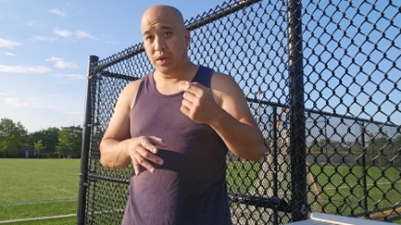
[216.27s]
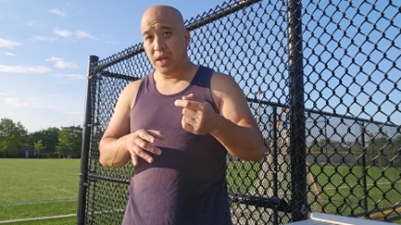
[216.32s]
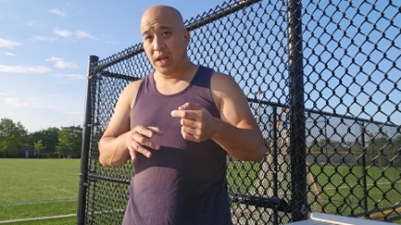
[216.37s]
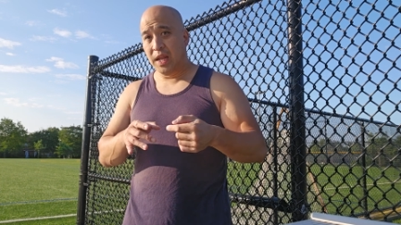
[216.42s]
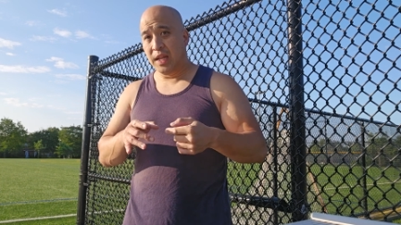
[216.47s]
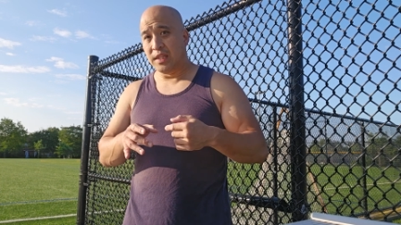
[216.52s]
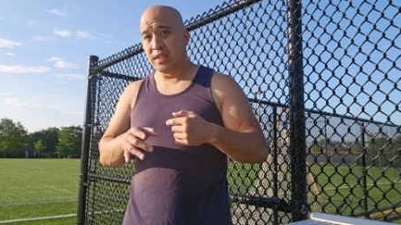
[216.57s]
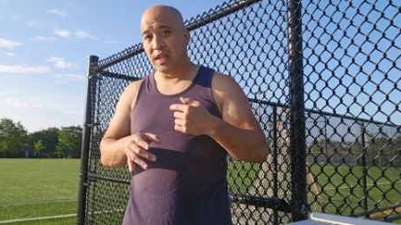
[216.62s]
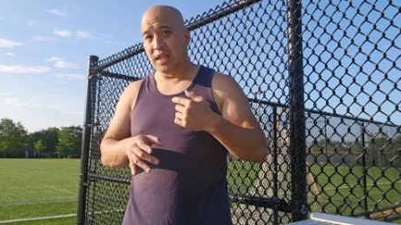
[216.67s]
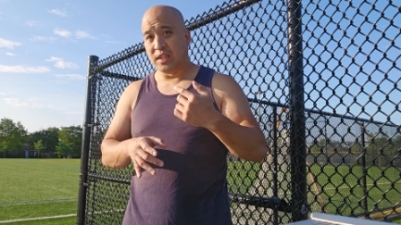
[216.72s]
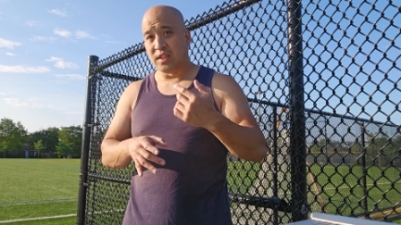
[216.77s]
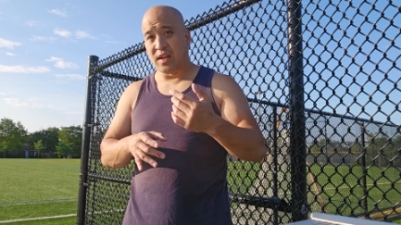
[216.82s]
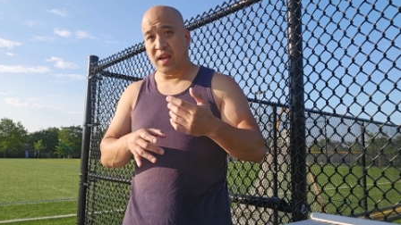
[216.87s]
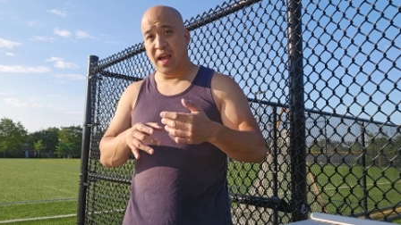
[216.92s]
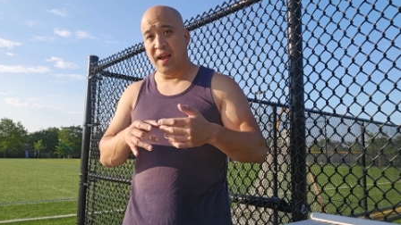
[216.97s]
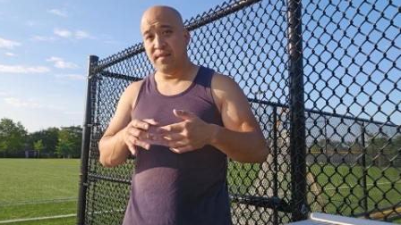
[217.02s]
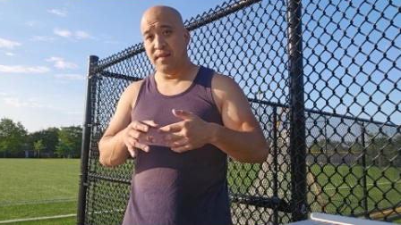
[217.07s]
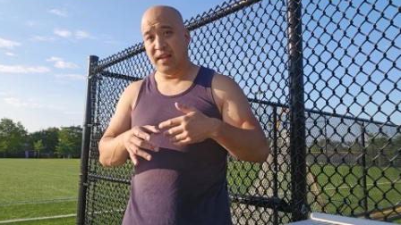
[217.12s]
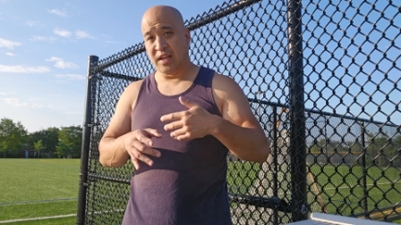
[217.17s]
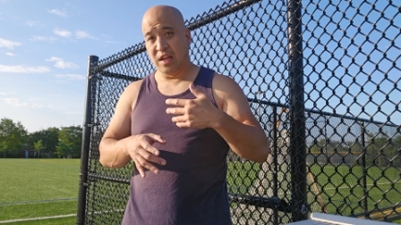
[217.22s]
it's
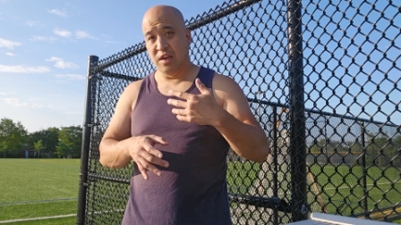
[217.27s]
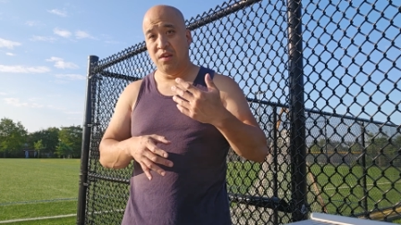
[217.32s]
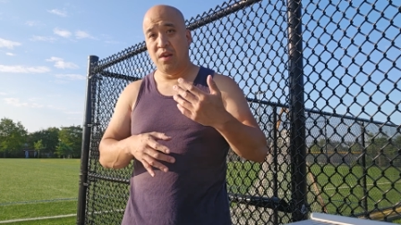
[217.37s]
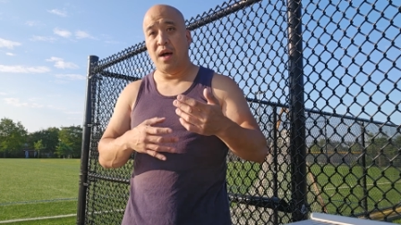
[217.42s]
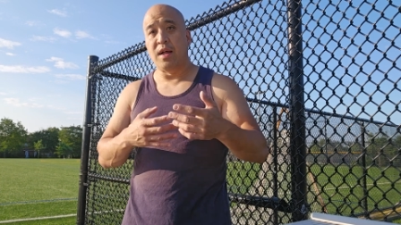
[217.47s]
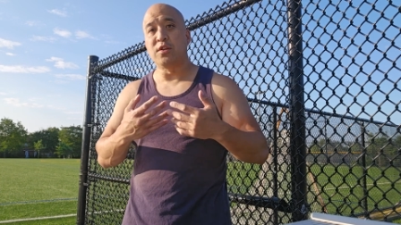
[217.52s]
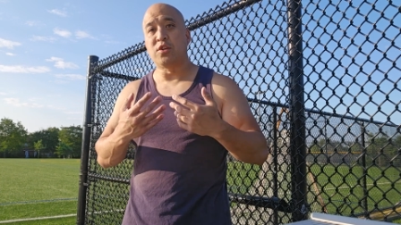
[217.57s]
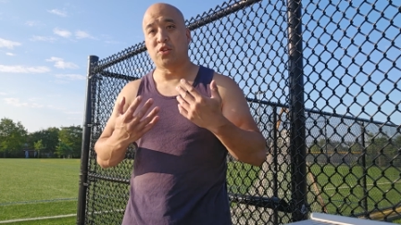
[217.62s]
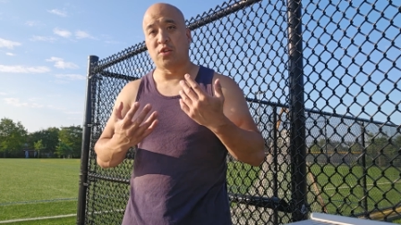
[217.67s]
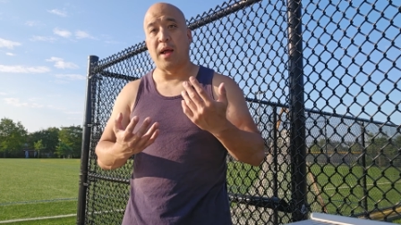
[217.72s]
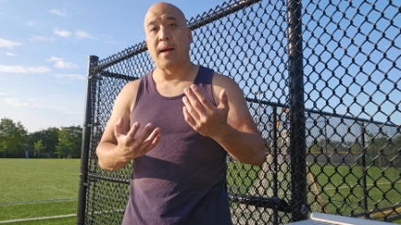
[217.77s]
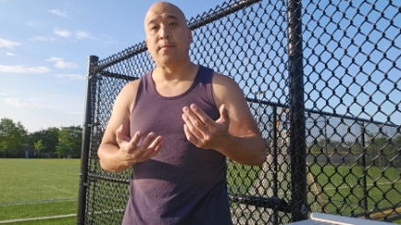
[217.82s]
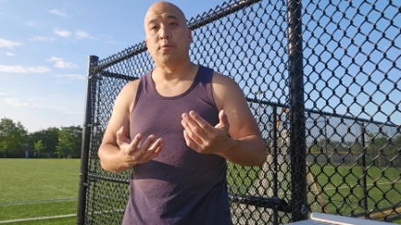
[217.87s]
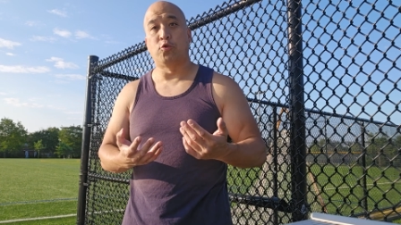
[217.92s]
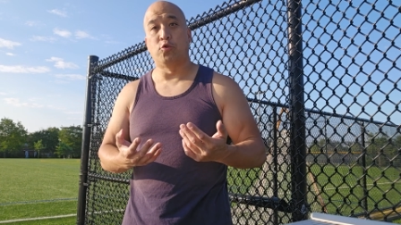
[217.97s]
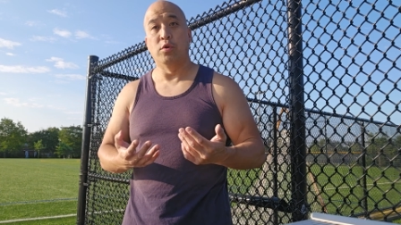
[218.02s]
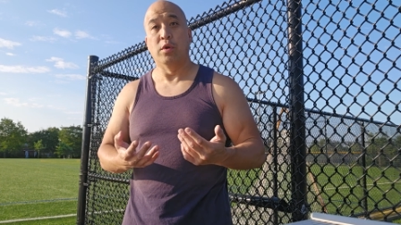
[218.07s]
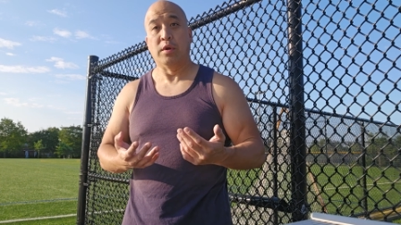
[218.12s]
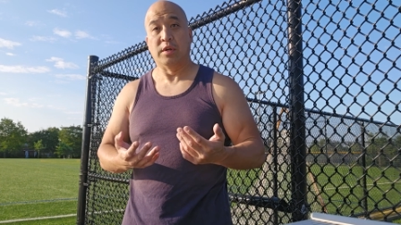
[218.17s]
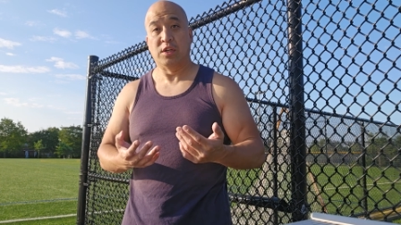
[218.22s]
kind of like a non-stop
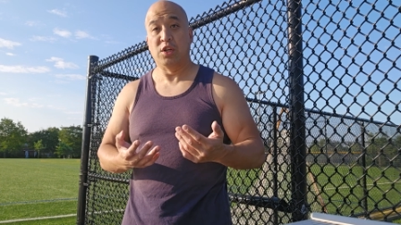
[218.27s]
drill.